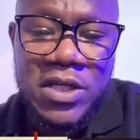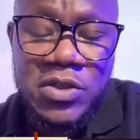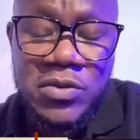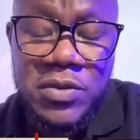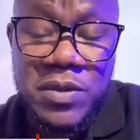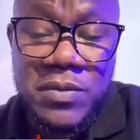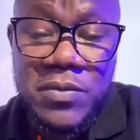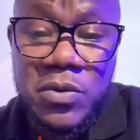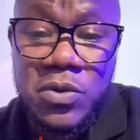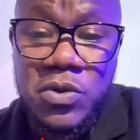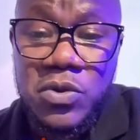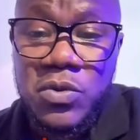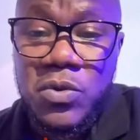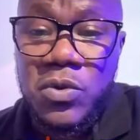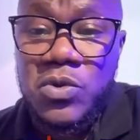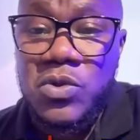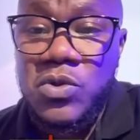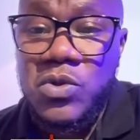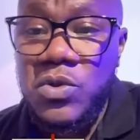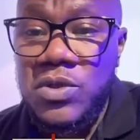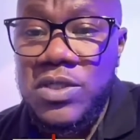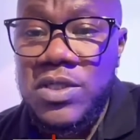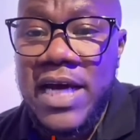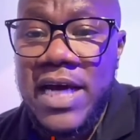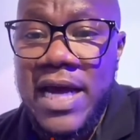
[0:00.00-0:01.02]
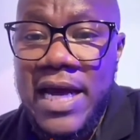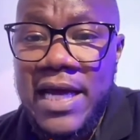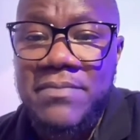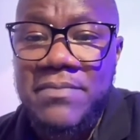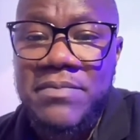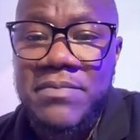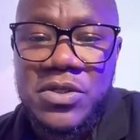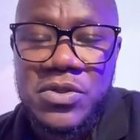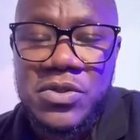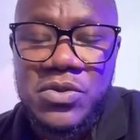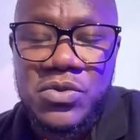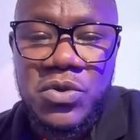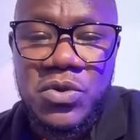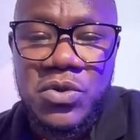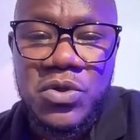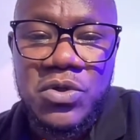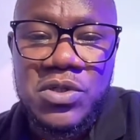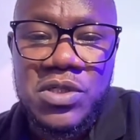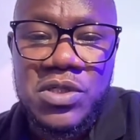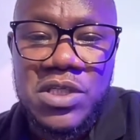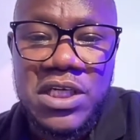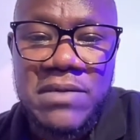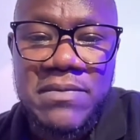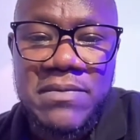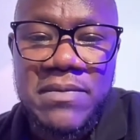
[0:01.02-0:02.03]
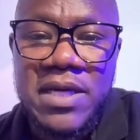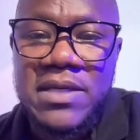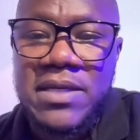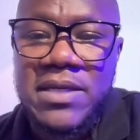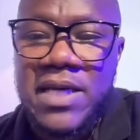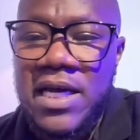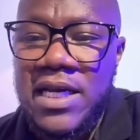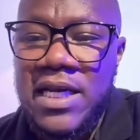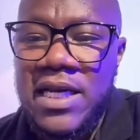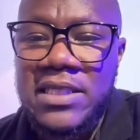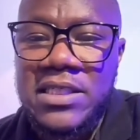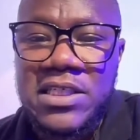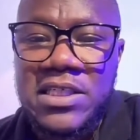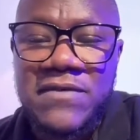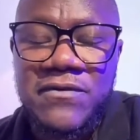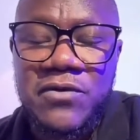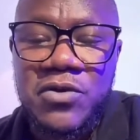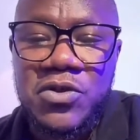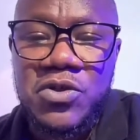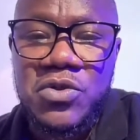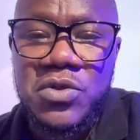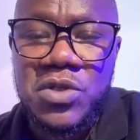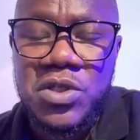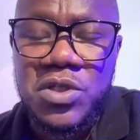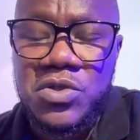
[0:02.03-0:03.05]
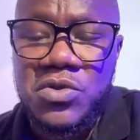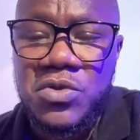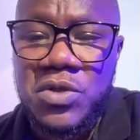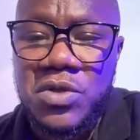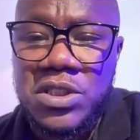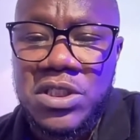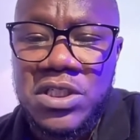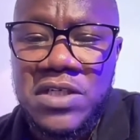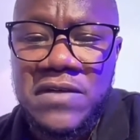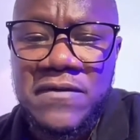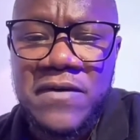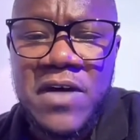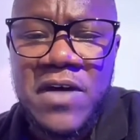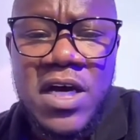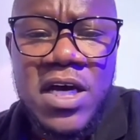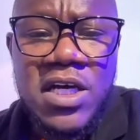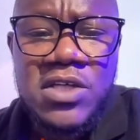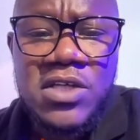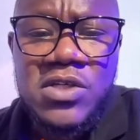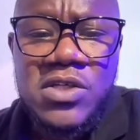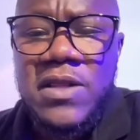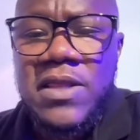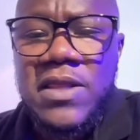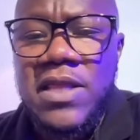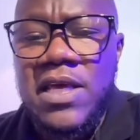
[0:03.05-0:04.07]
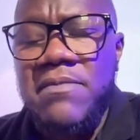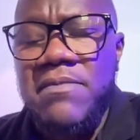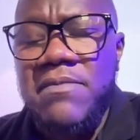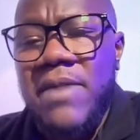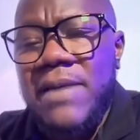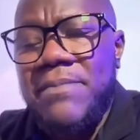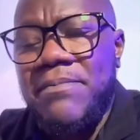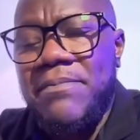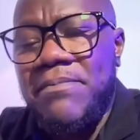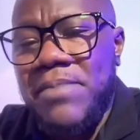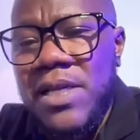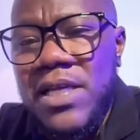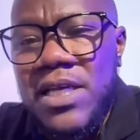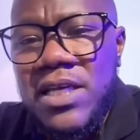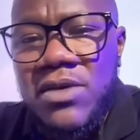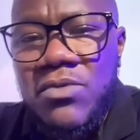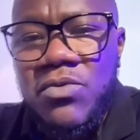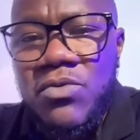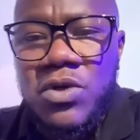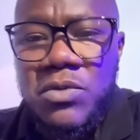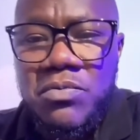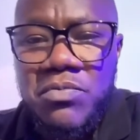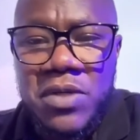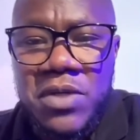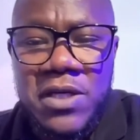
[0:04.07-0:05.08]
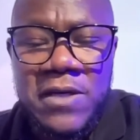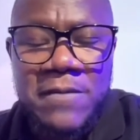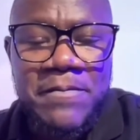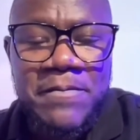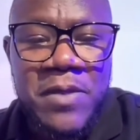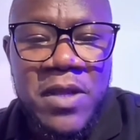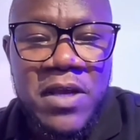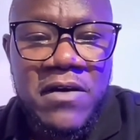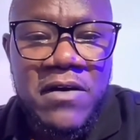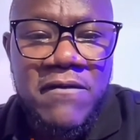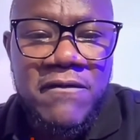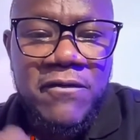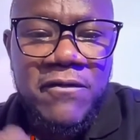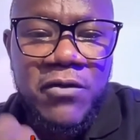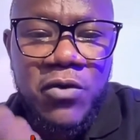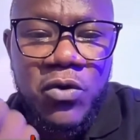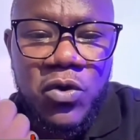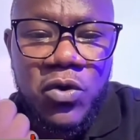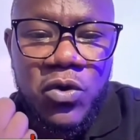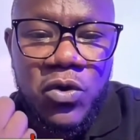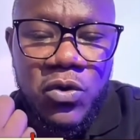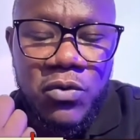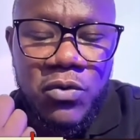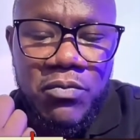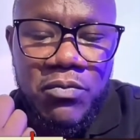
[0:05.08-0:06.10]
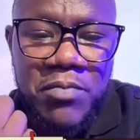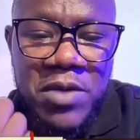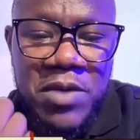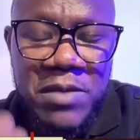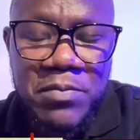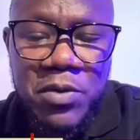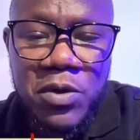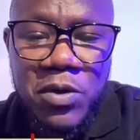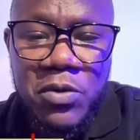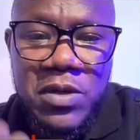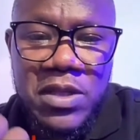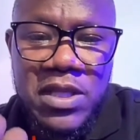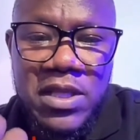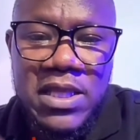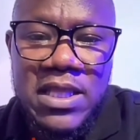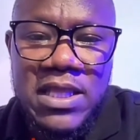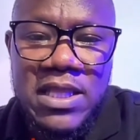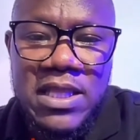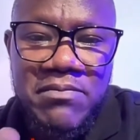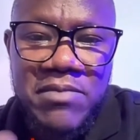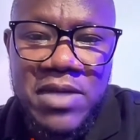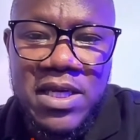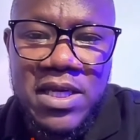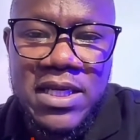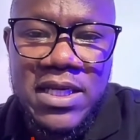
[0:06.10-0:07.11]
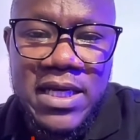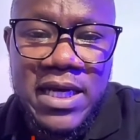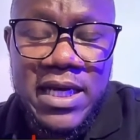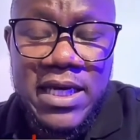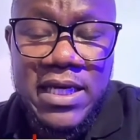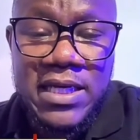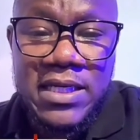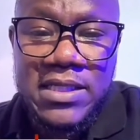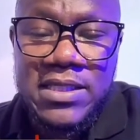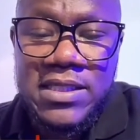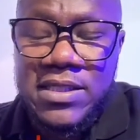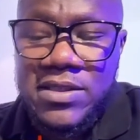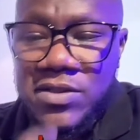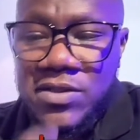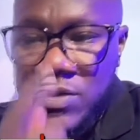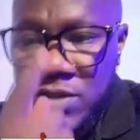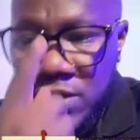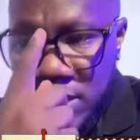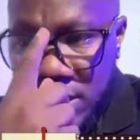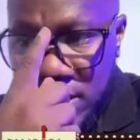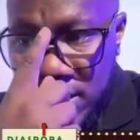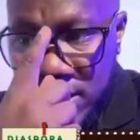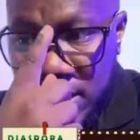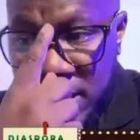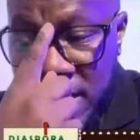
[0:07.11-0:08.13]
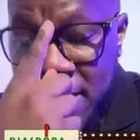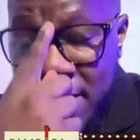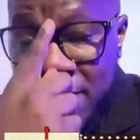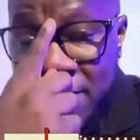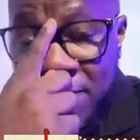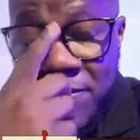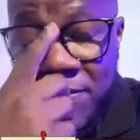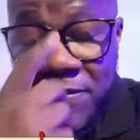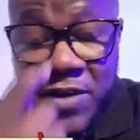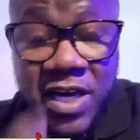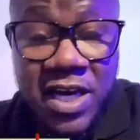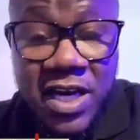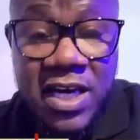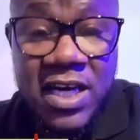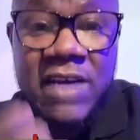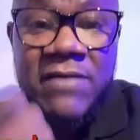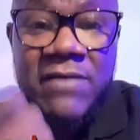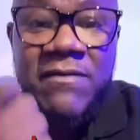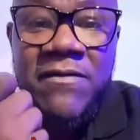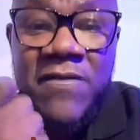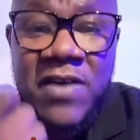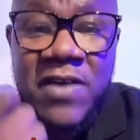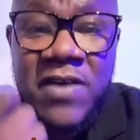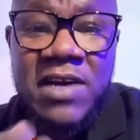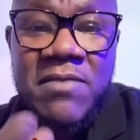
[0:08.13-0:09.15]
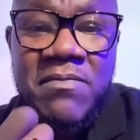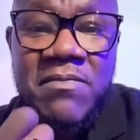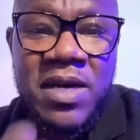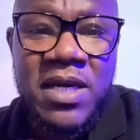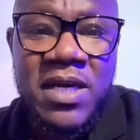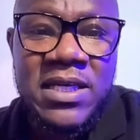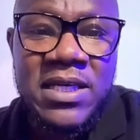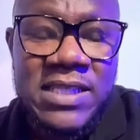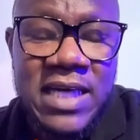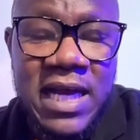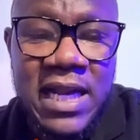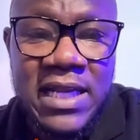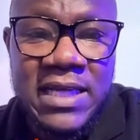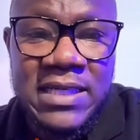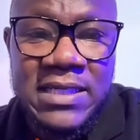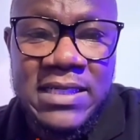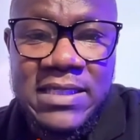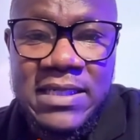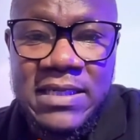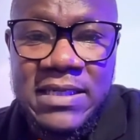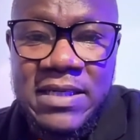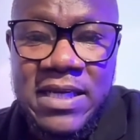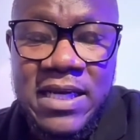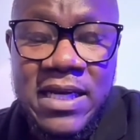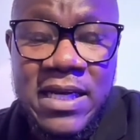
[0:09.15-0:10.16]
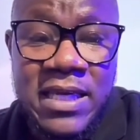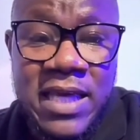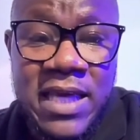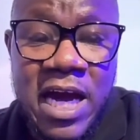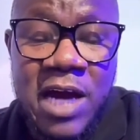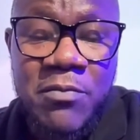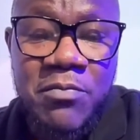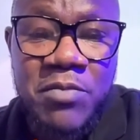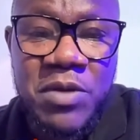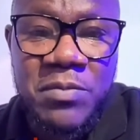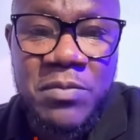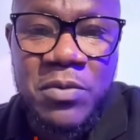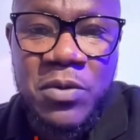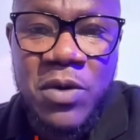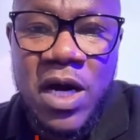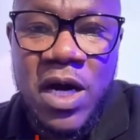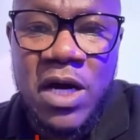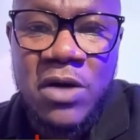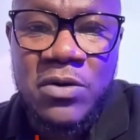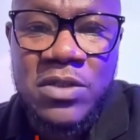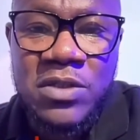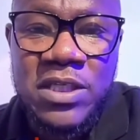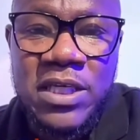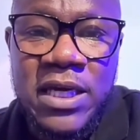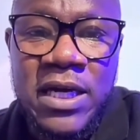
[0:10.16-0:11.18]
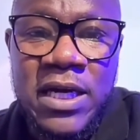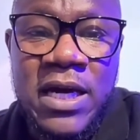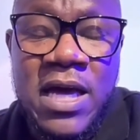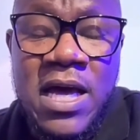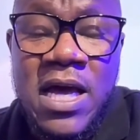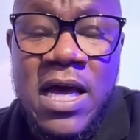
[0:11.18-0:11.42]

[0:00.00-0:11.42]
be able to also try and pursue your dream and achieve what you need to achieve. So I think my plea would be for people within the media industry. There are very, very many talented young people out here.